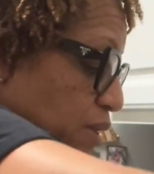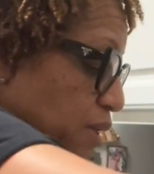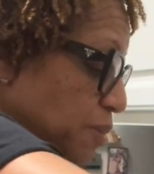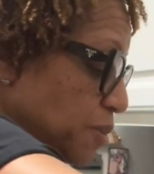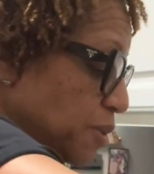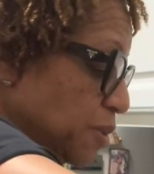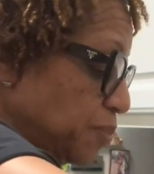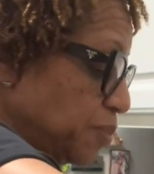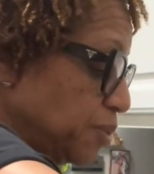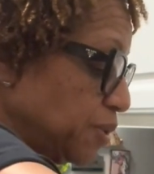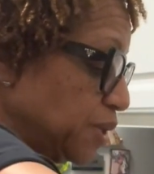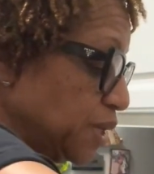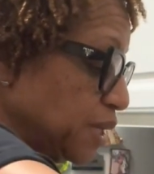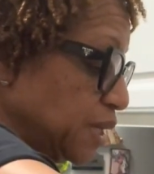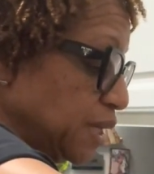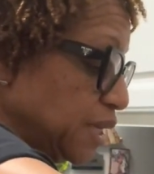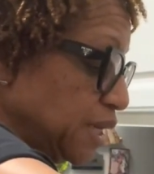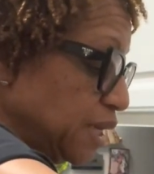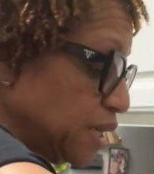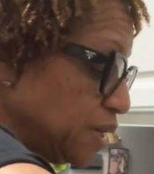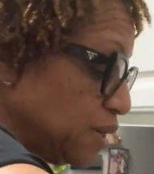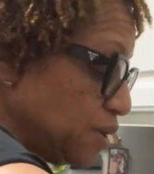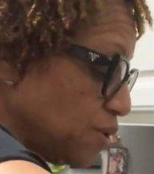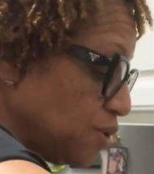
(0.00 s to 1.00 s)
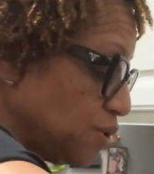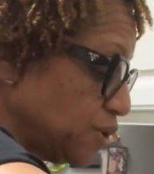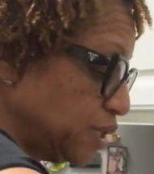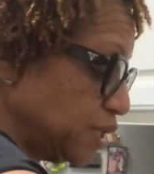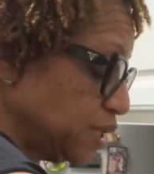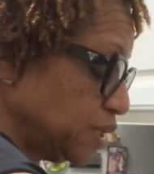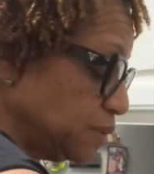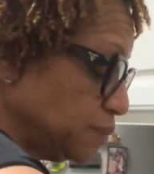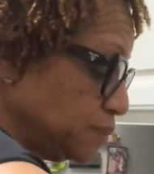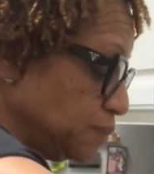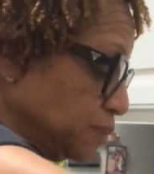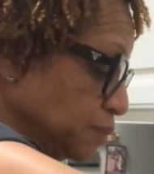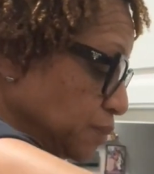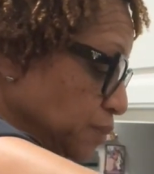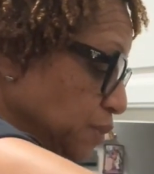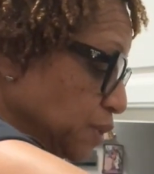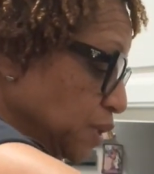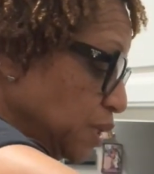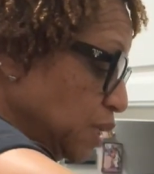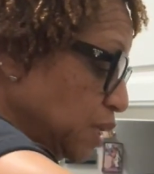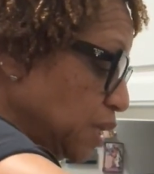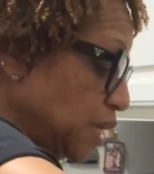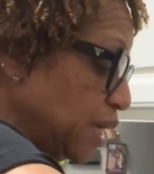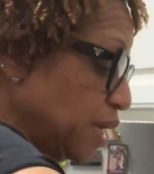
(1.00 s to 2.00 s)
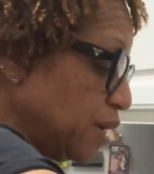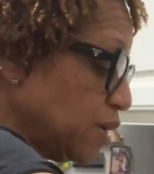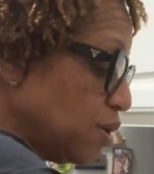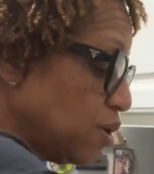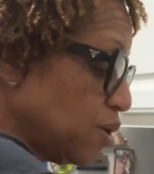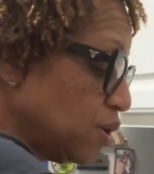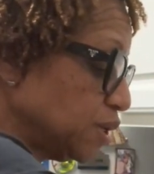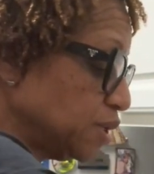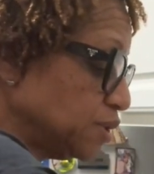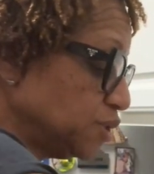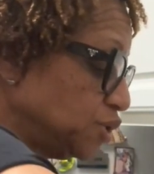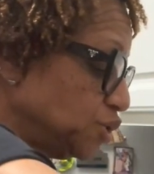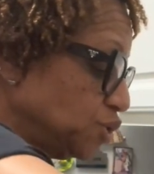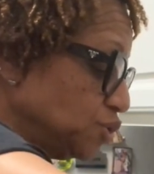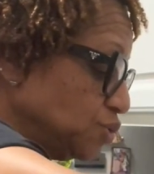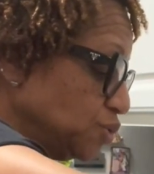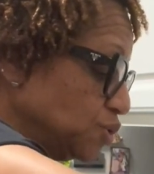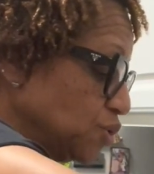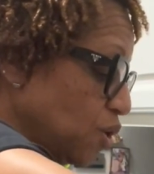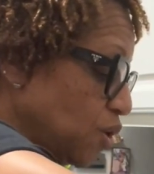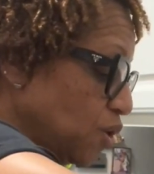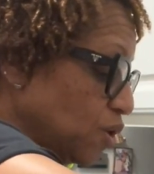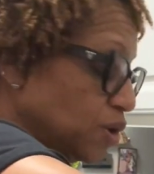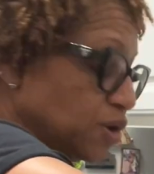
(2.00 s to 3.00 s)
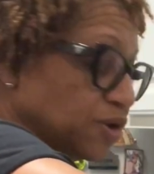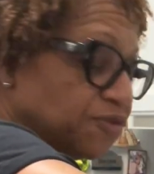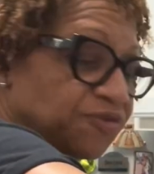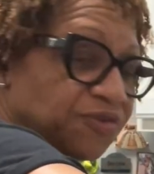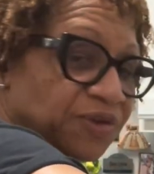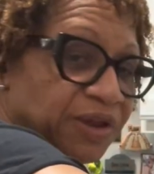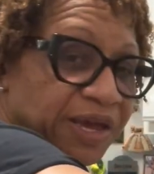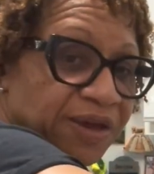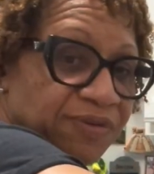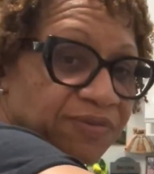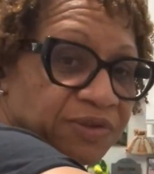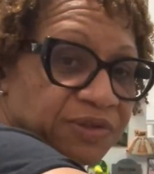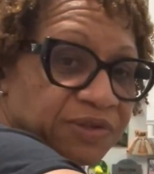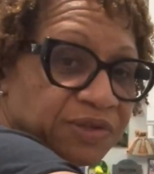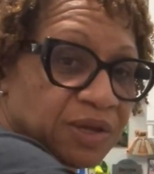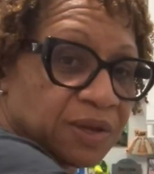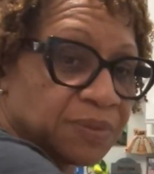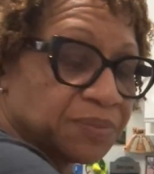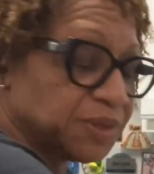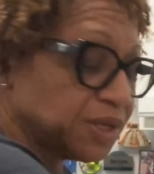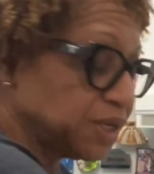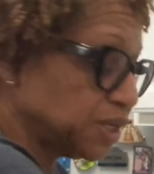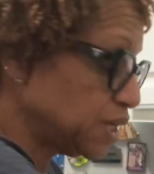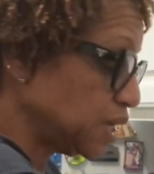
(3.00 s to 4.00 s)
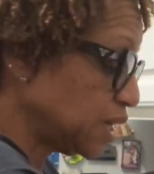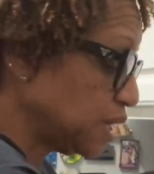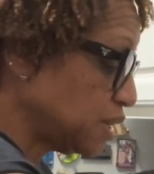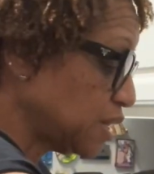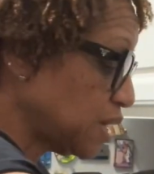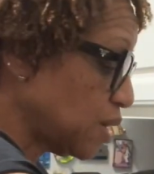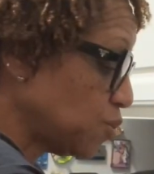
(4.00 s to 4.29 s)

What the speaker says: I'm going to put a lid on it. Let all the flavors come together.